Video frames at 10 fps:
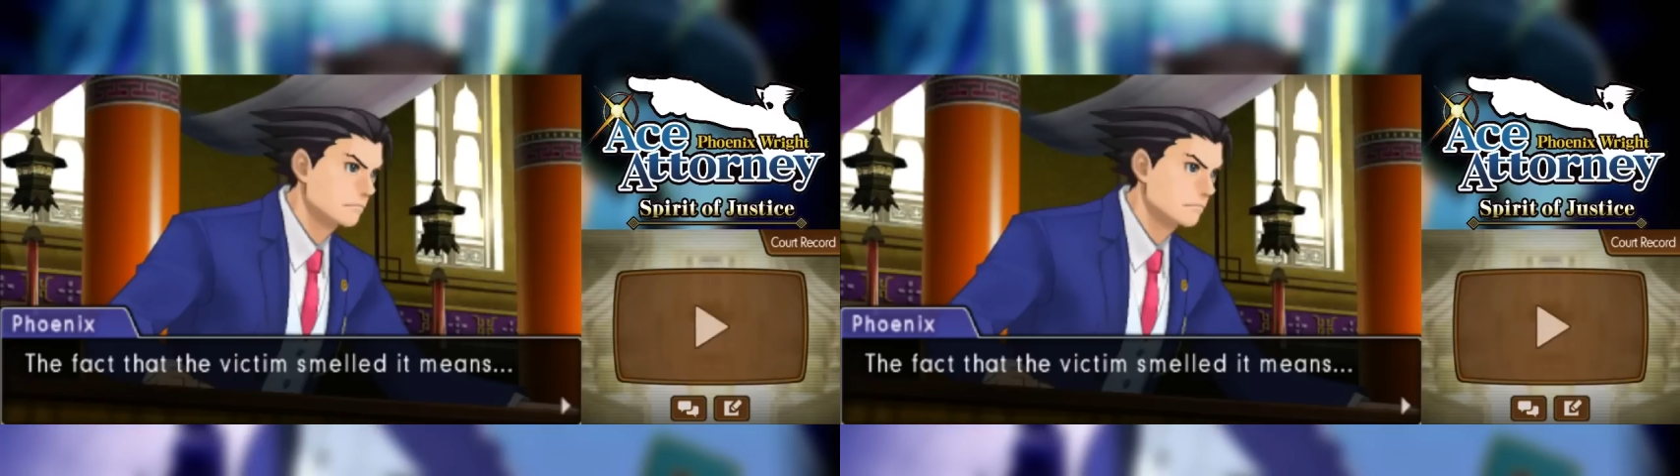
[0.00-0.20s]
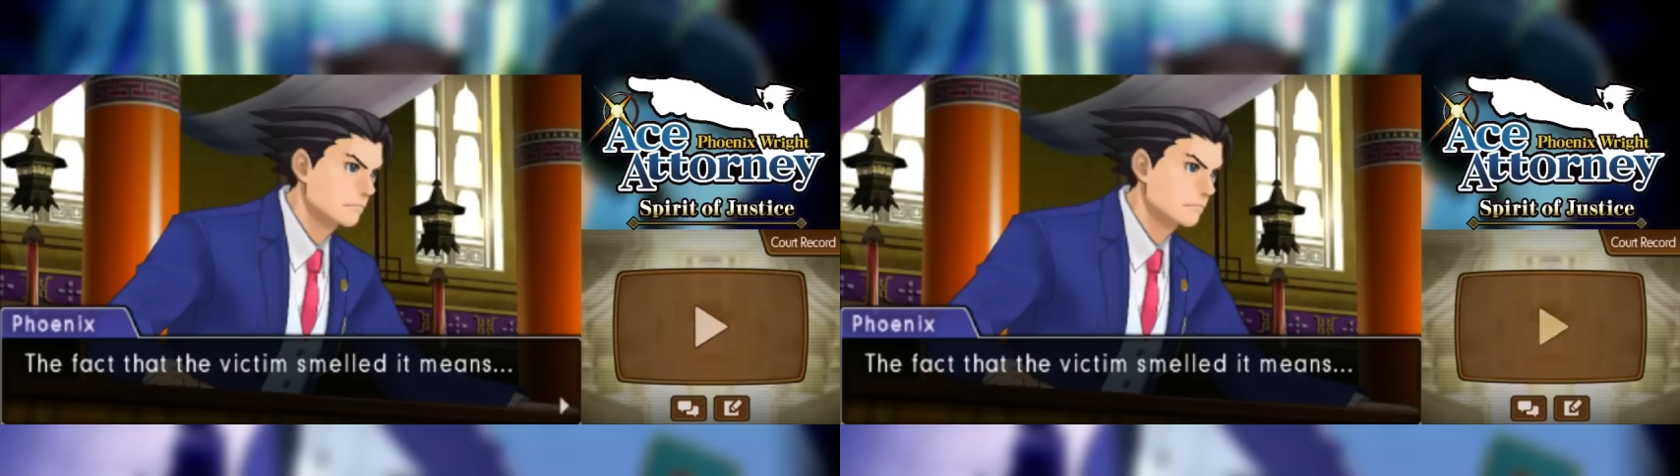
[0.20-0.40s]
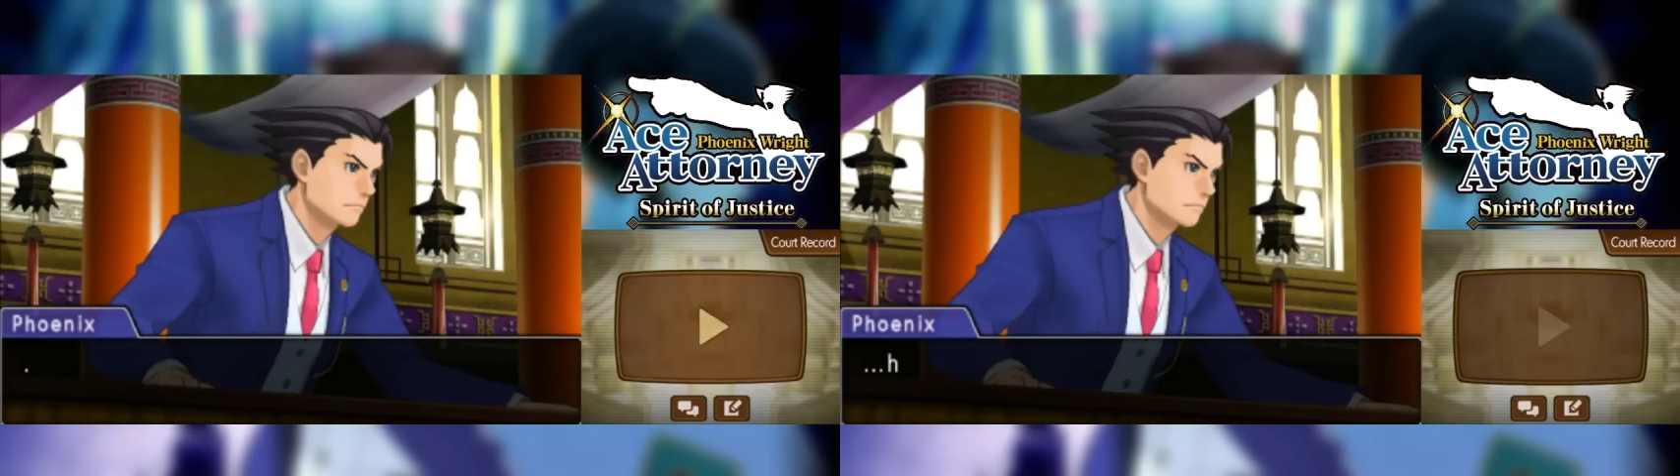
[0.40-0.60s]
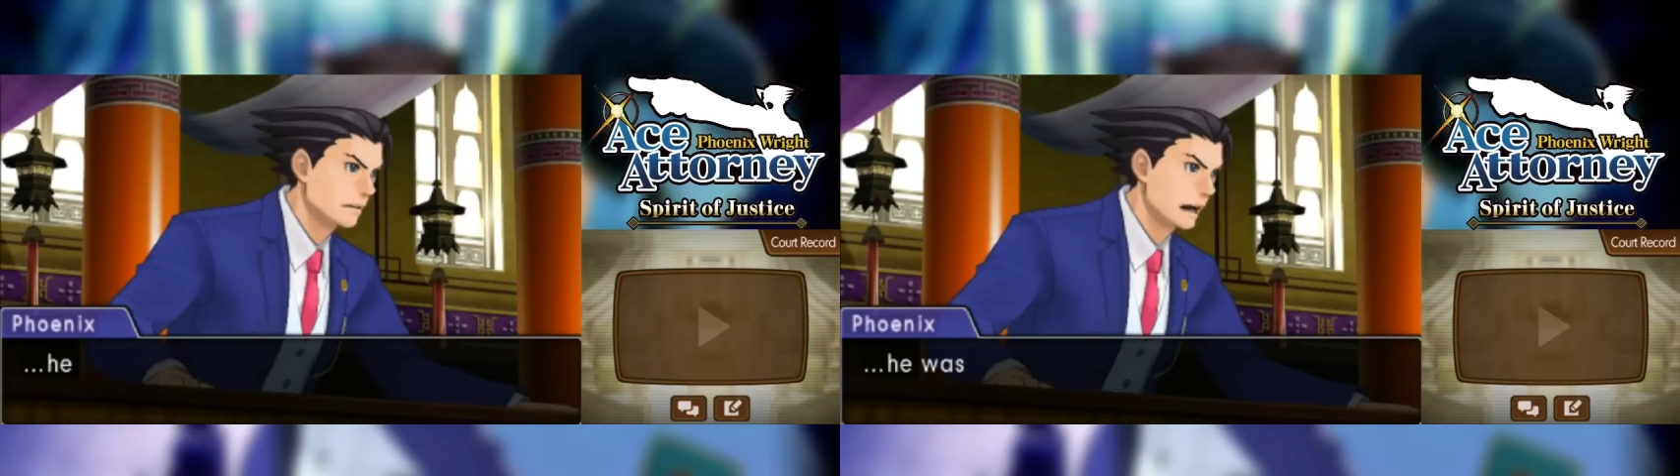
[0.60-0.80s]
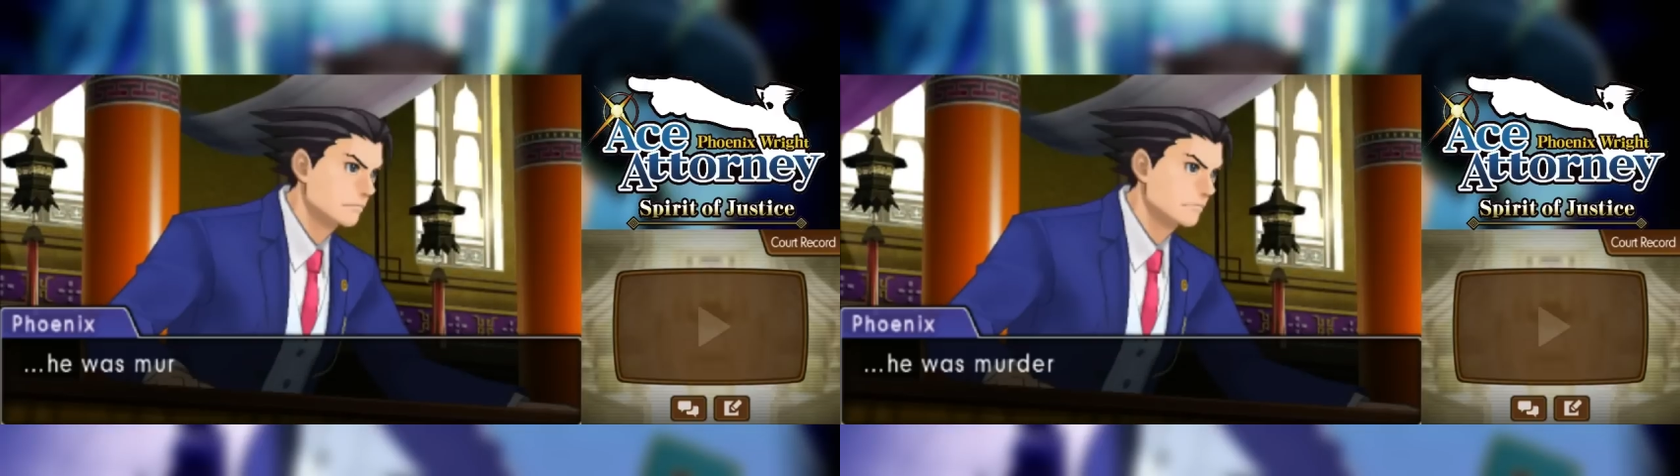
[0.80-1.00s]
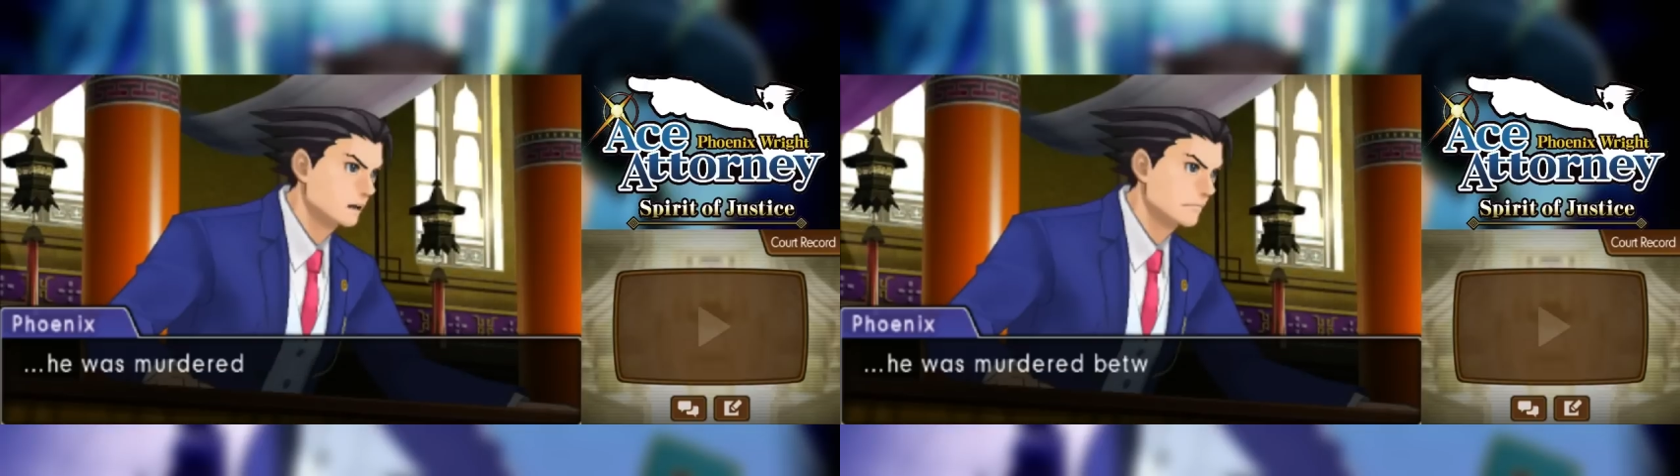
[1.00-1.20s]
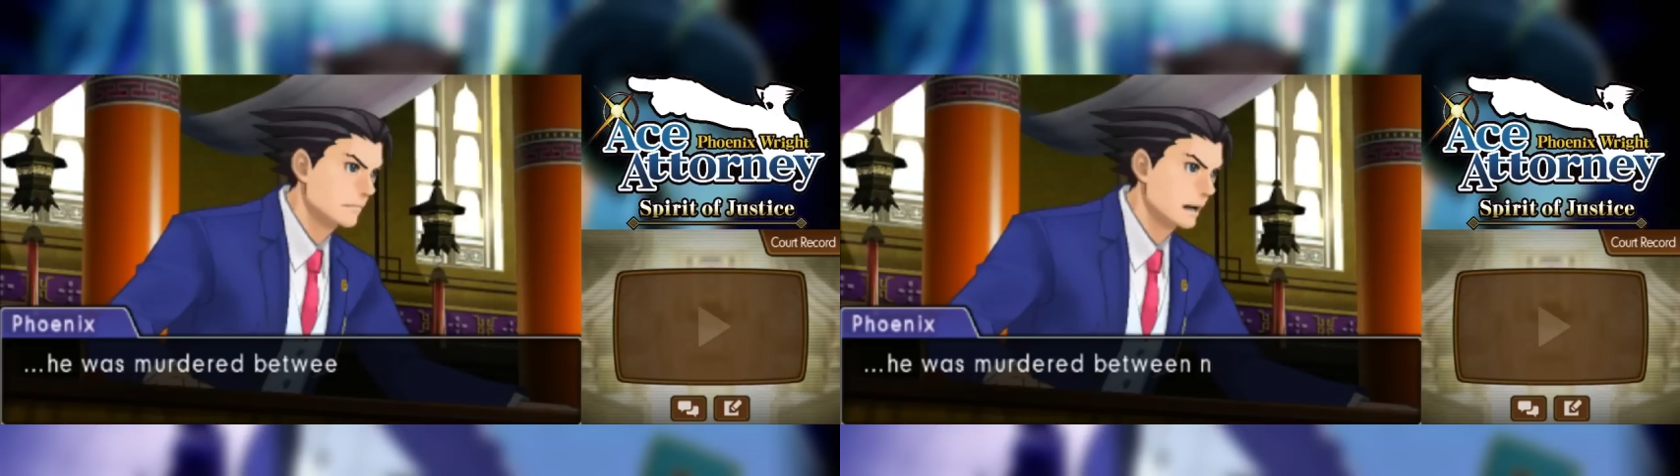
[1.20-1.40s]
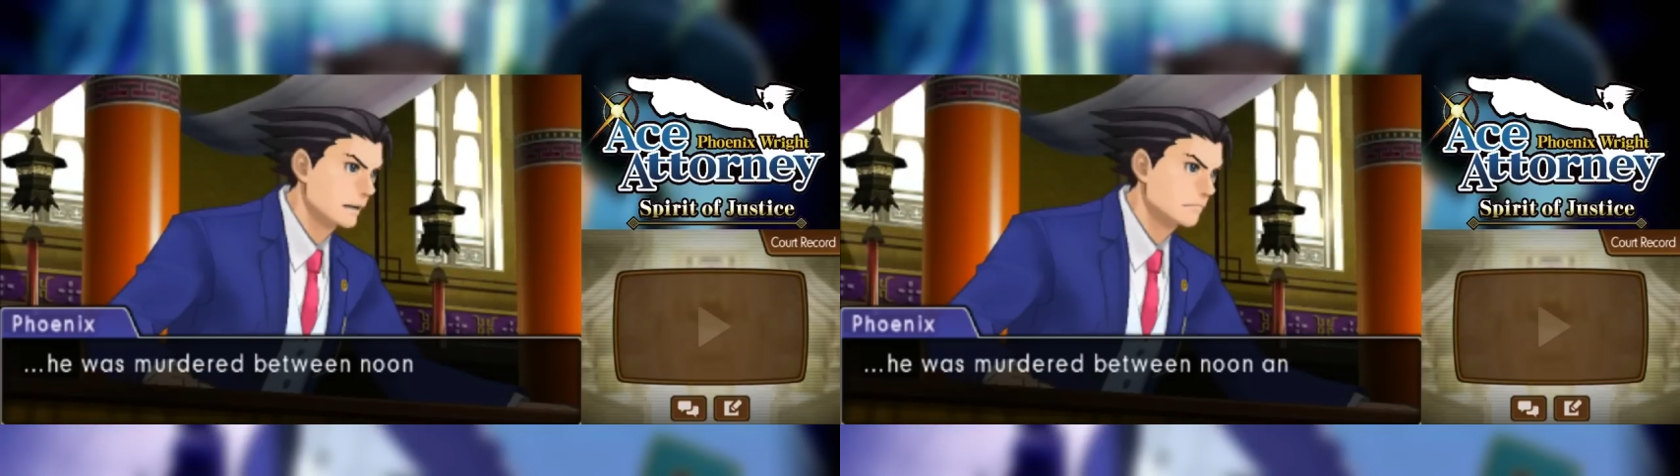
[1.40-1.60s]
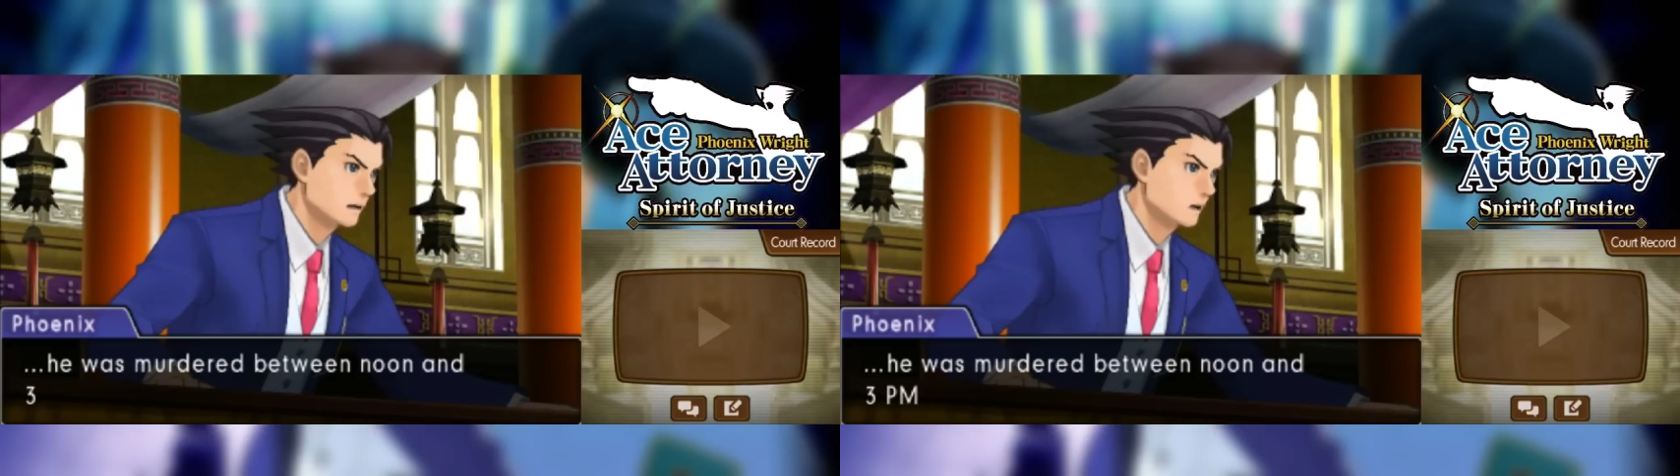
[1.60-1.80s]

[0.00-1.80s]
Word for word: means he was murdered